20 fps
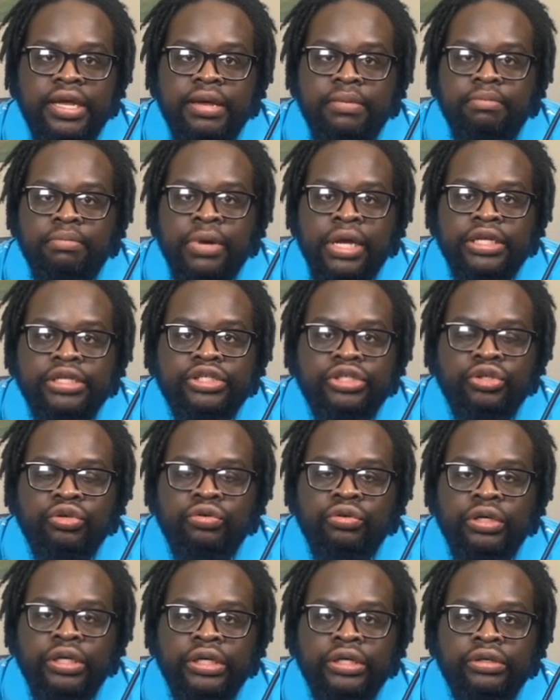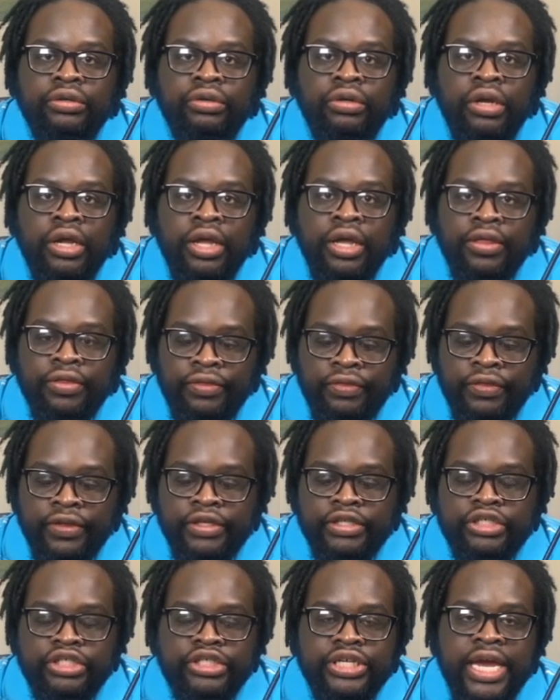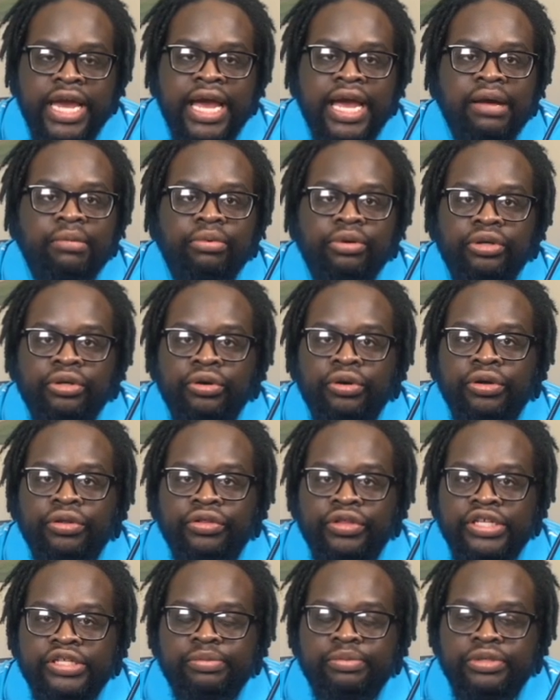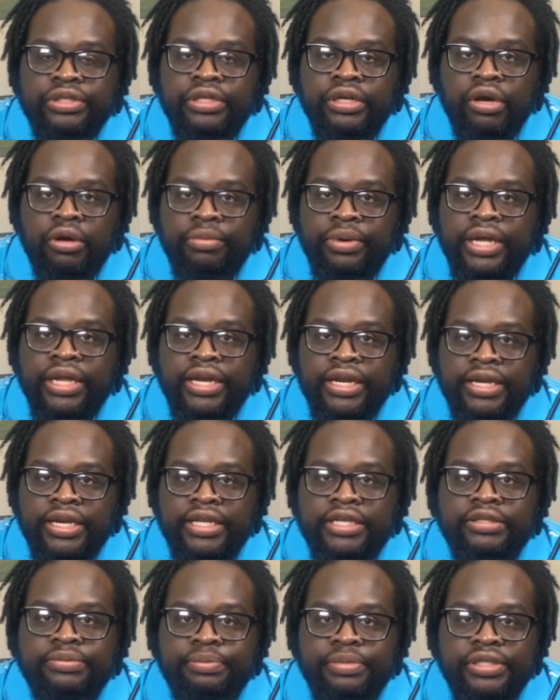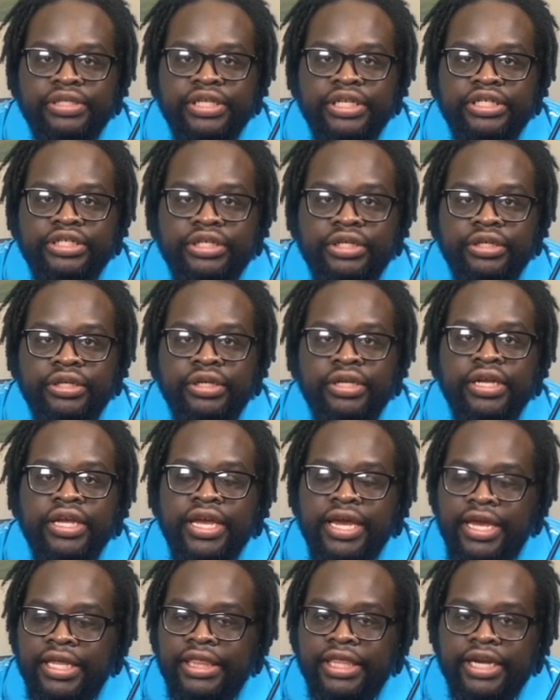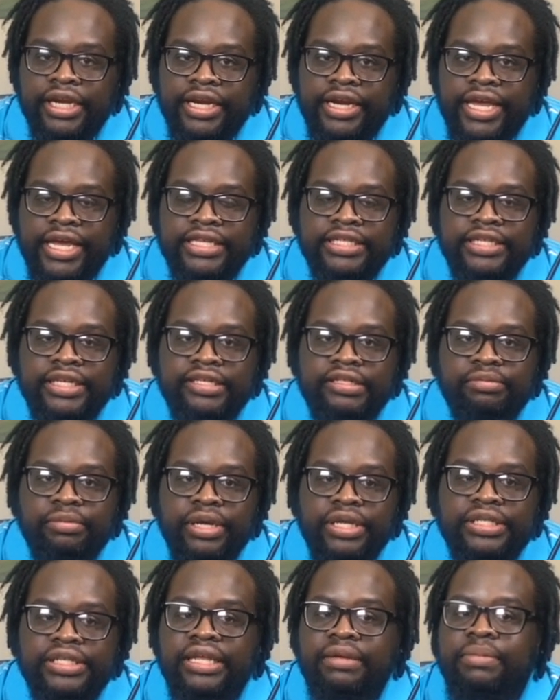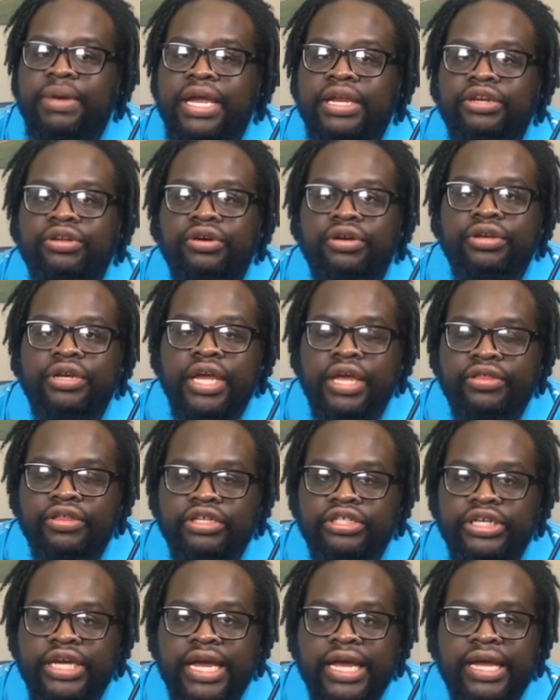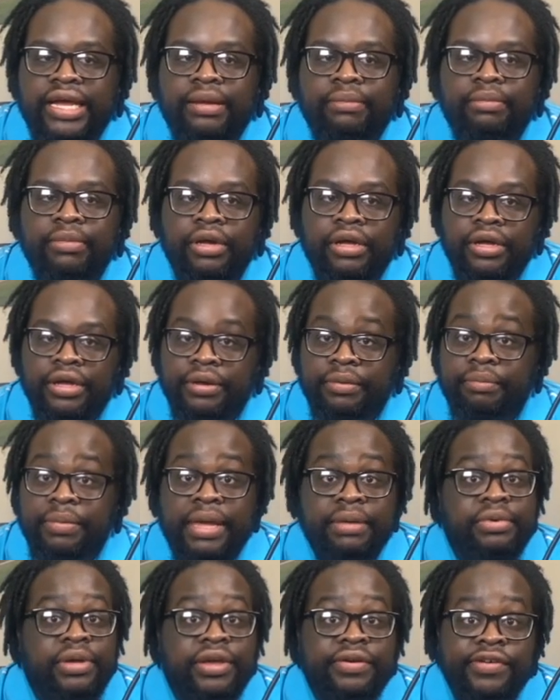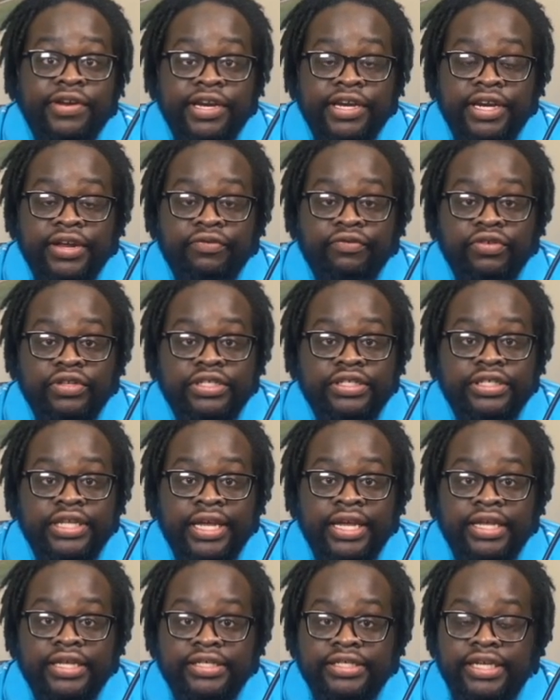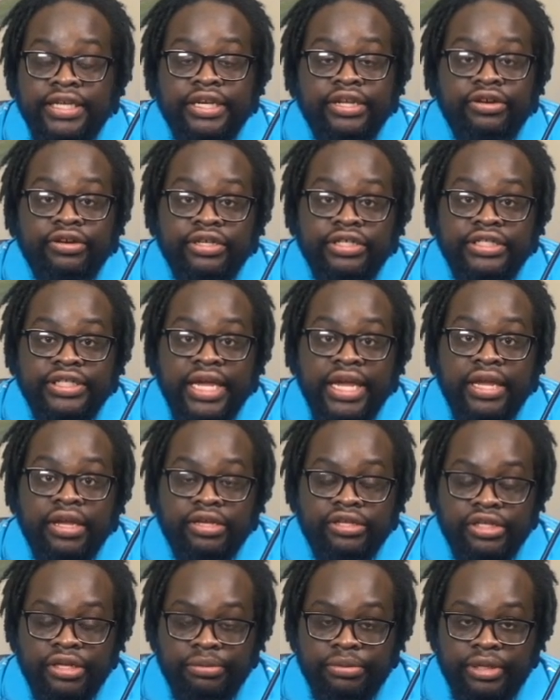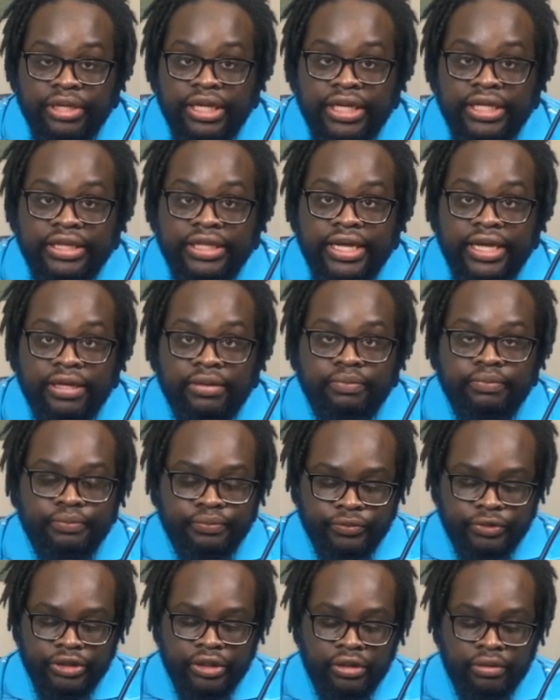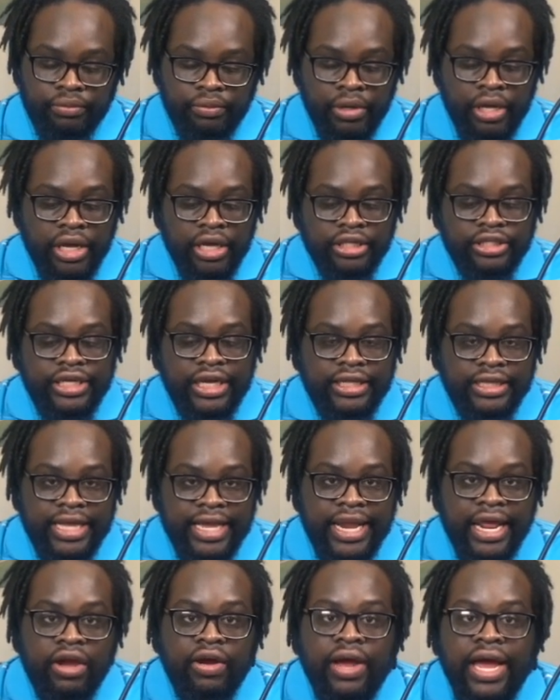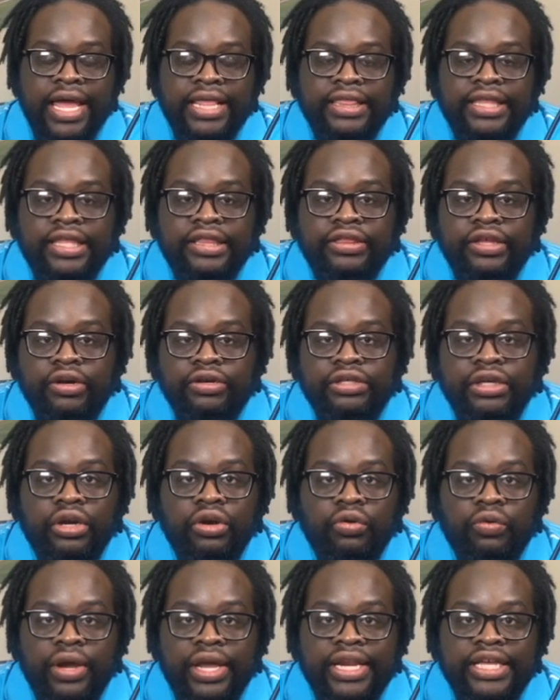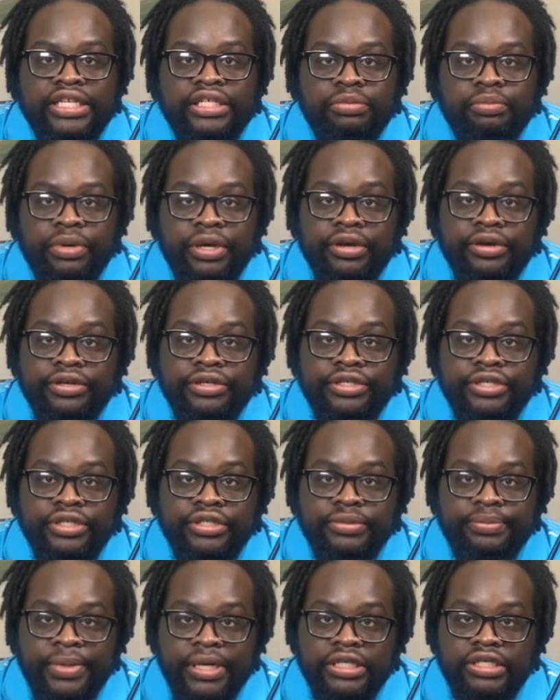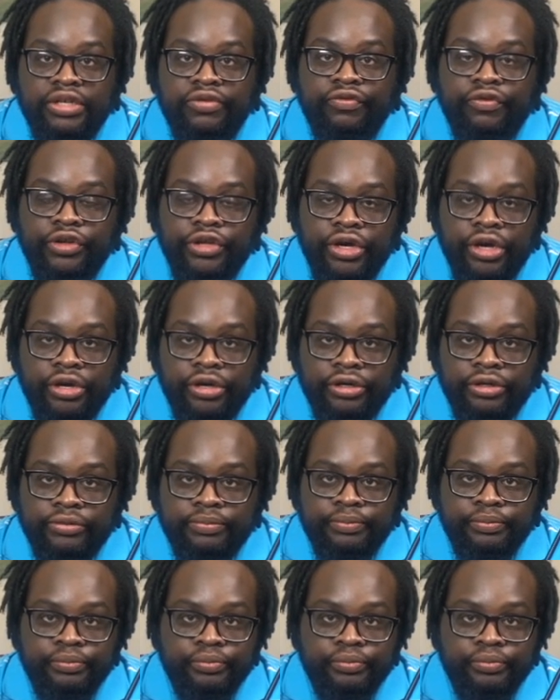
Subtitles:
months doing this job or doing this or being in this position, and then the next 6 months they might do another job, maybe even a different city or state or something like that. So check that out. I think those are great experiences, especially for younger